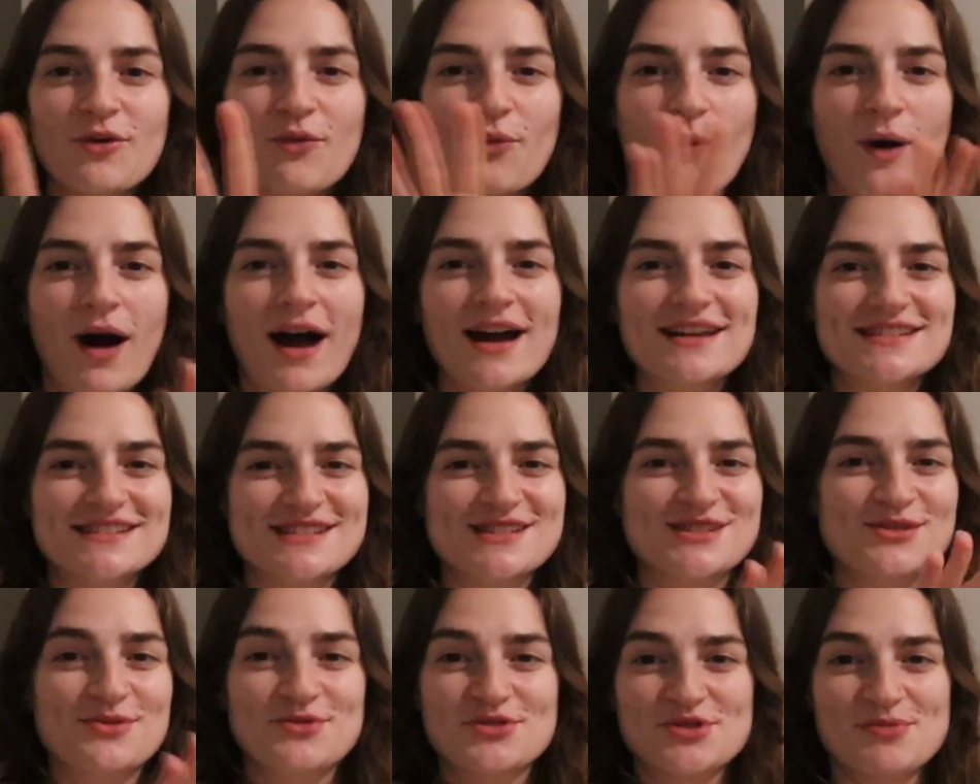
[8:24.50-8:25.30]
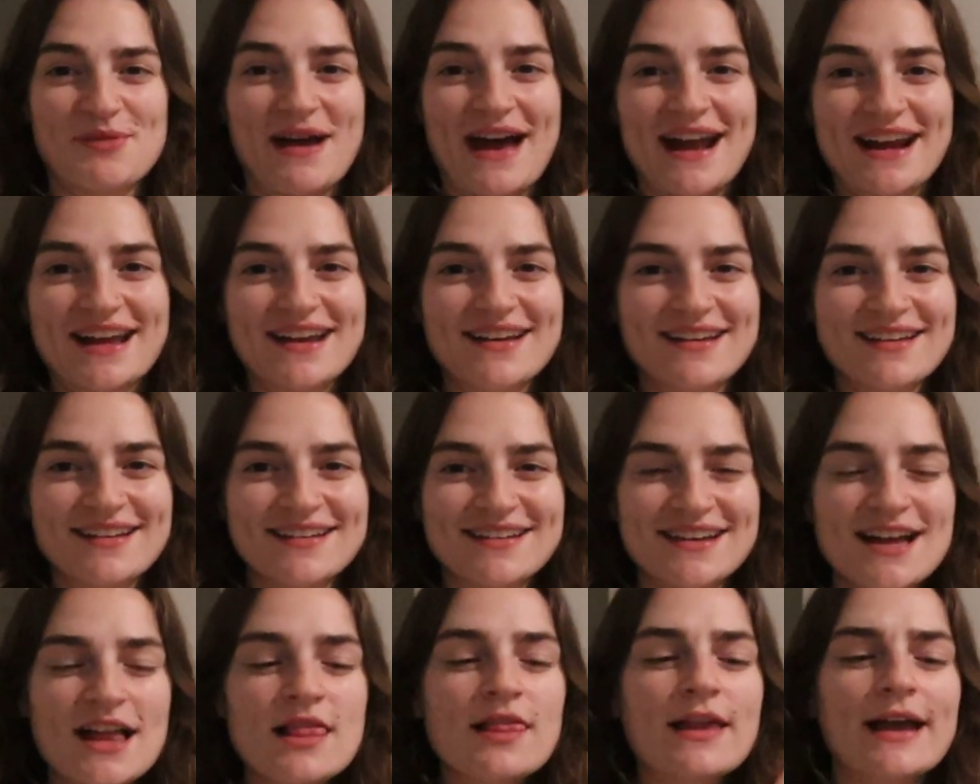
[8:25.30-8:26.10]
why is it so dramatic?
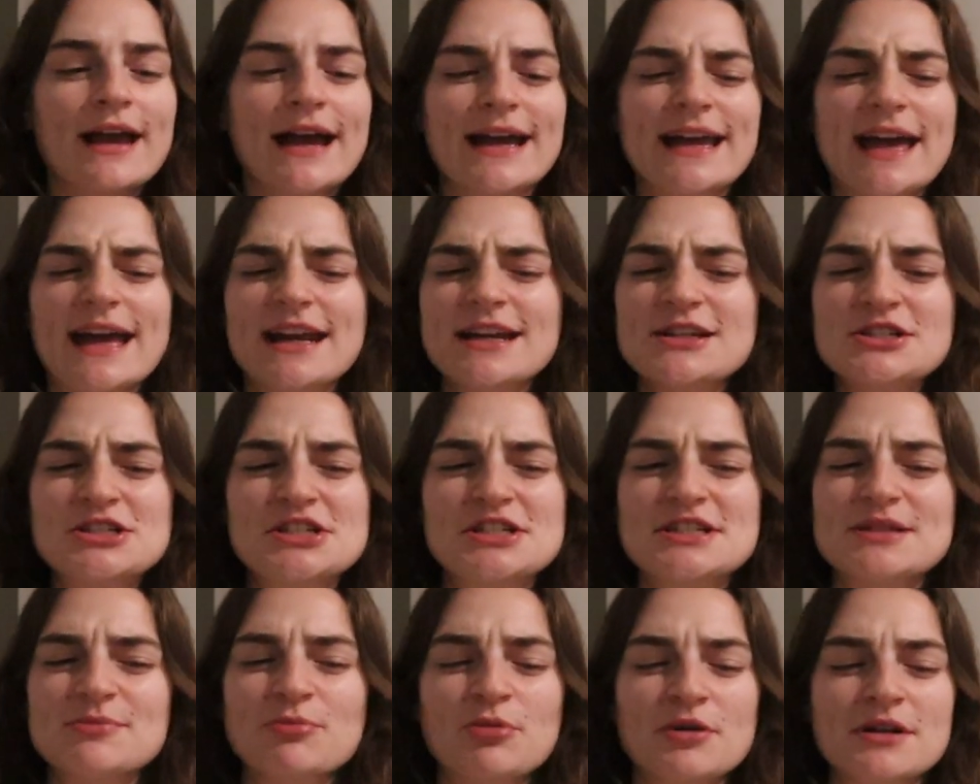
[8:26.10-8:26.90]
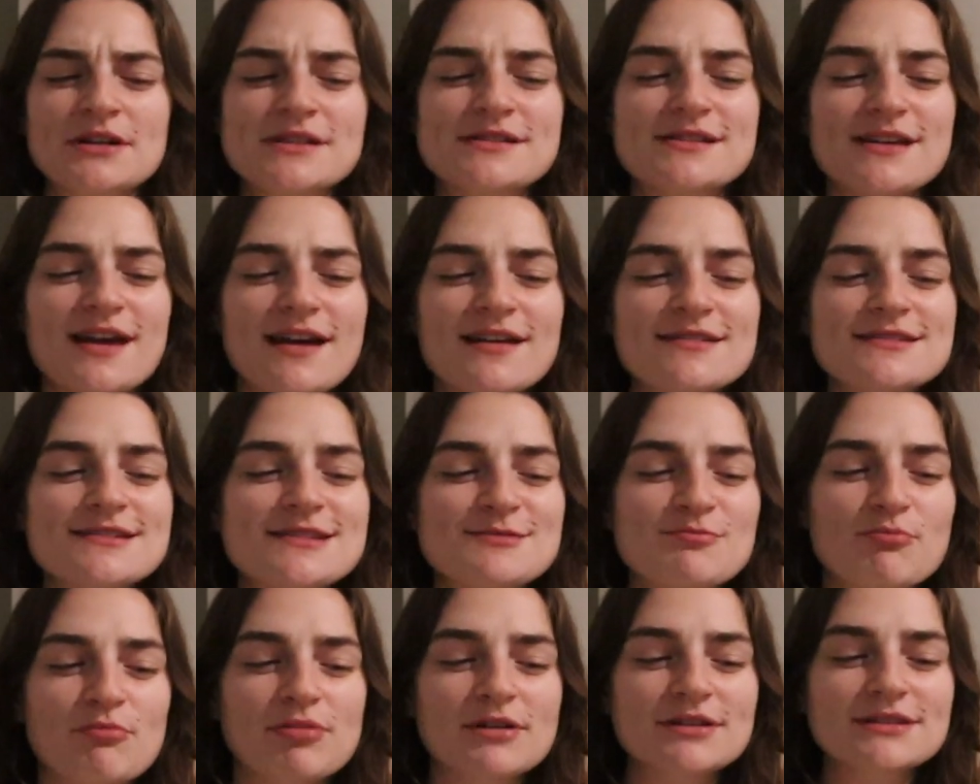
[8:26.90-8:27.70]
Like, I get it, she's a
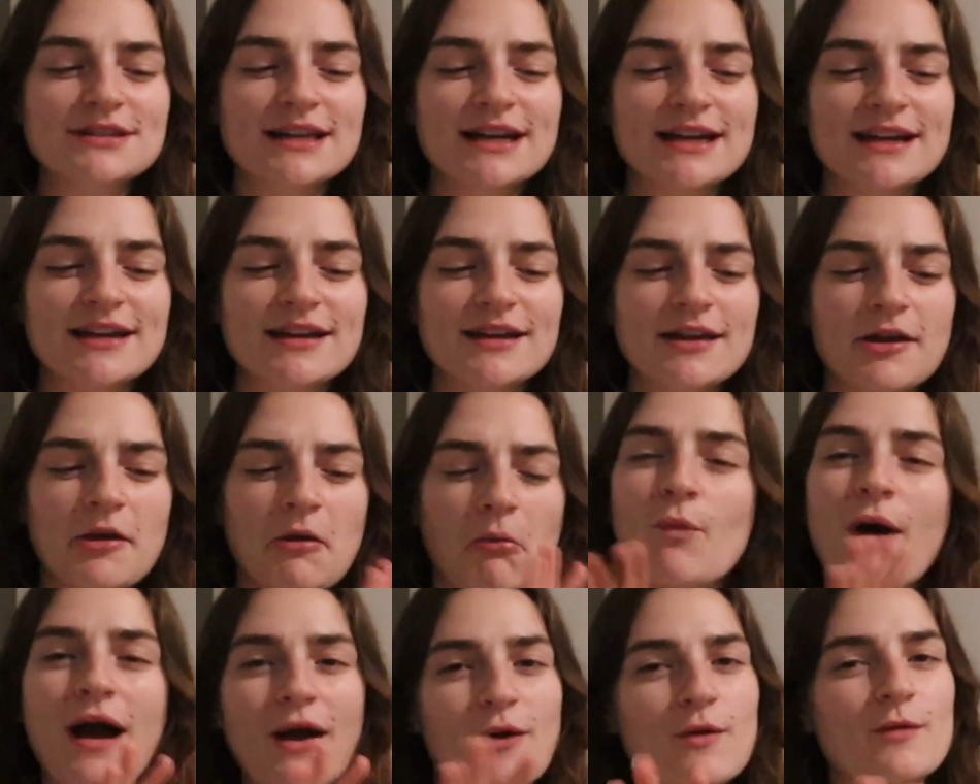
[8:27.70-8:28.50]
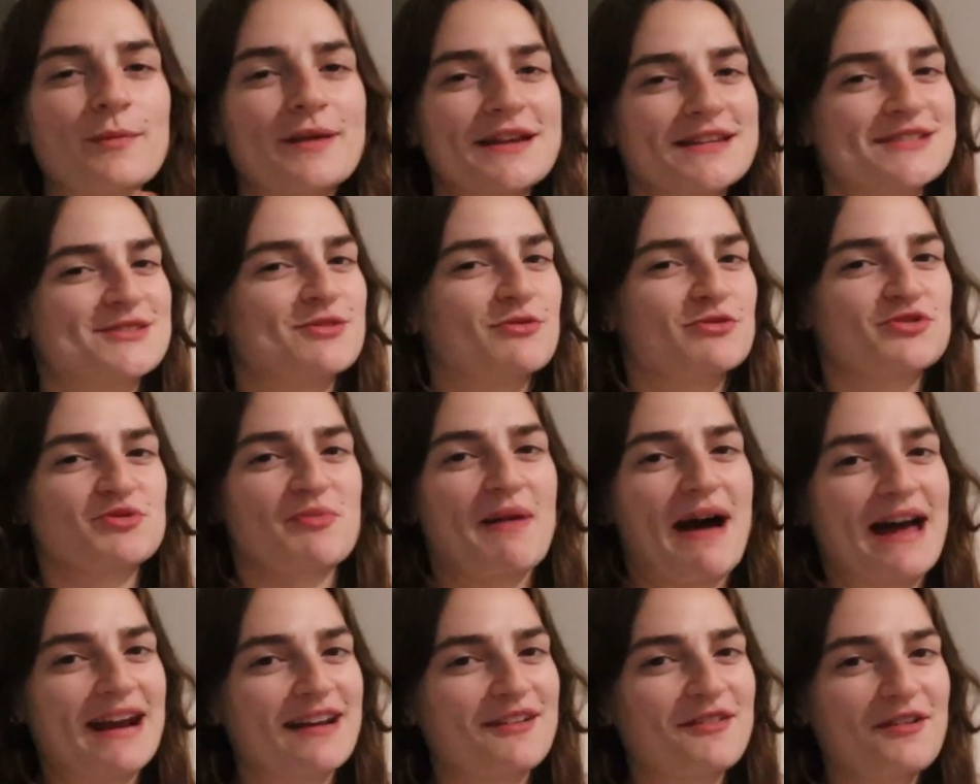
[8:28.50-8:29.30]
princess, but like, why are we being so
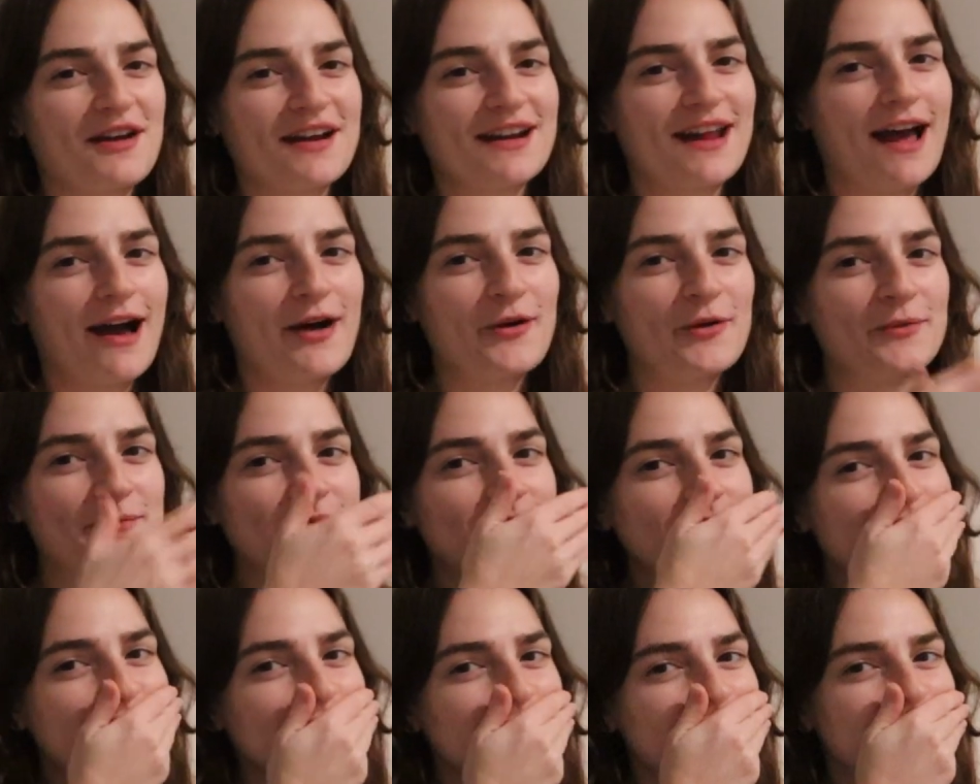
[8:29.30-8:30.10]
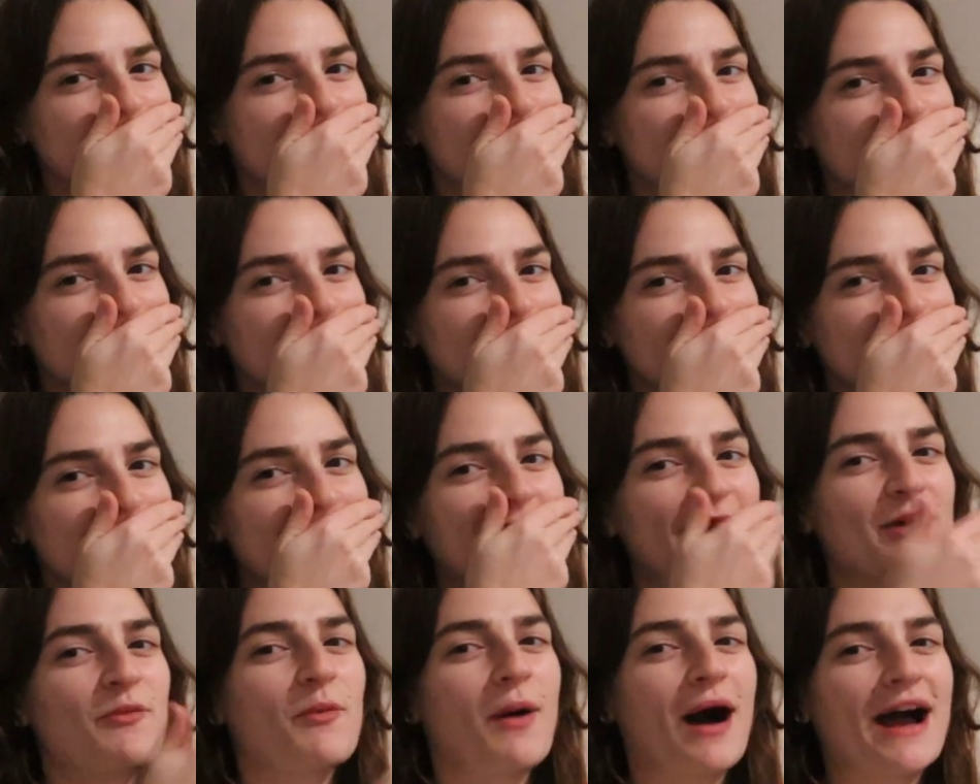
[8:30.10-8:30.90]
dramatic right now?
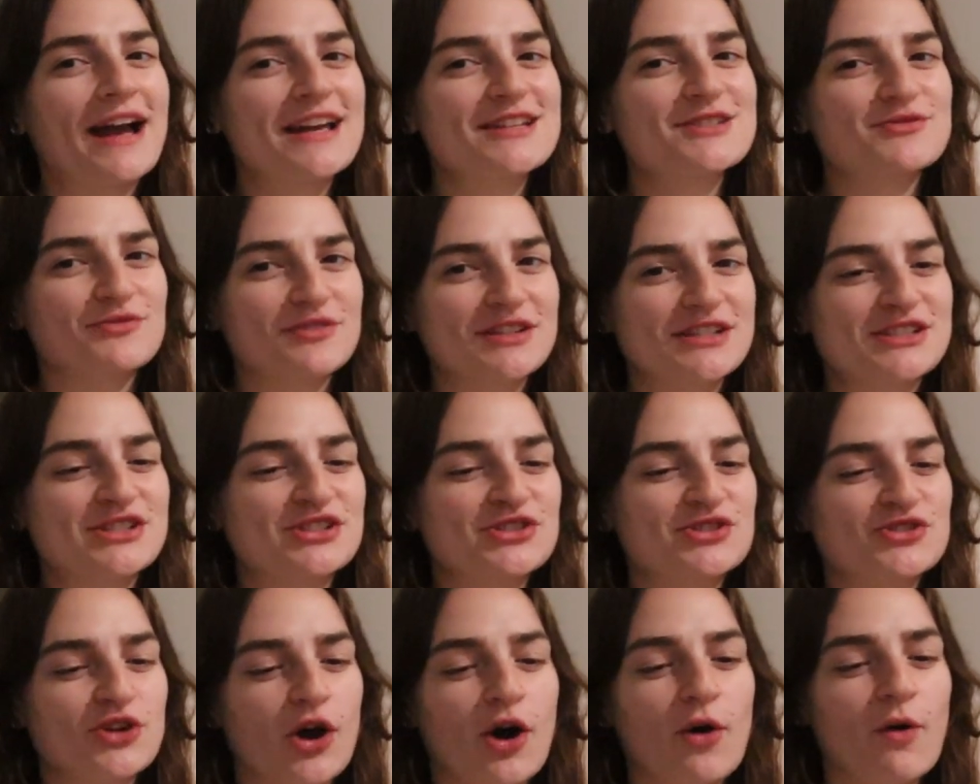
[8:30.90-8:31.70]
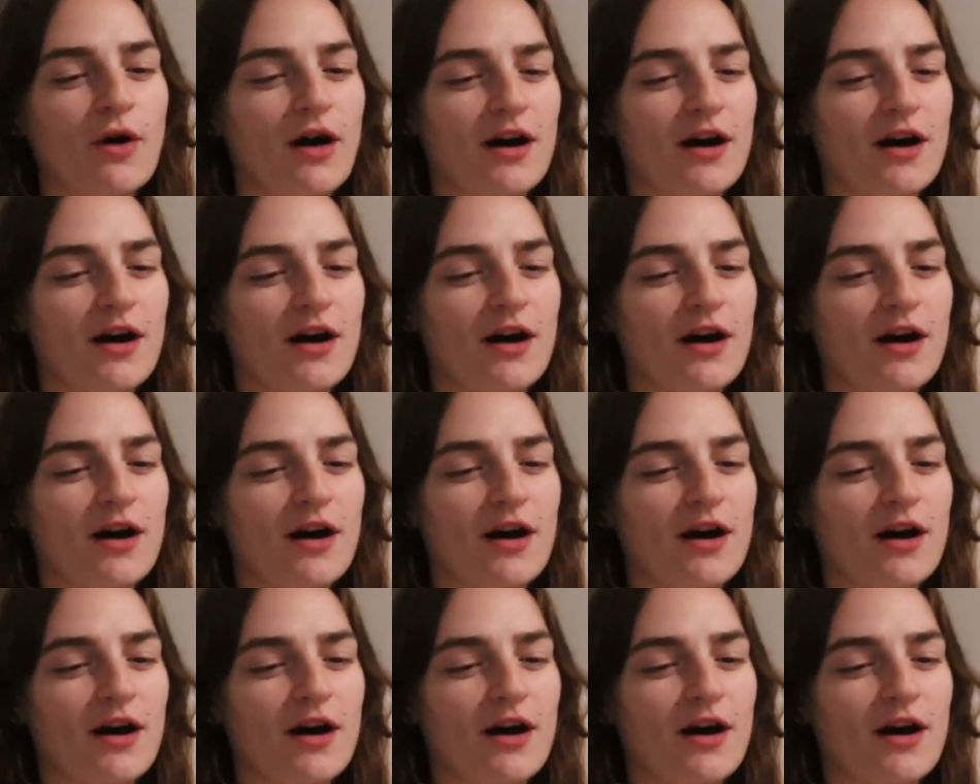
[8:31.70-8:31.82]
Like, why is Reese so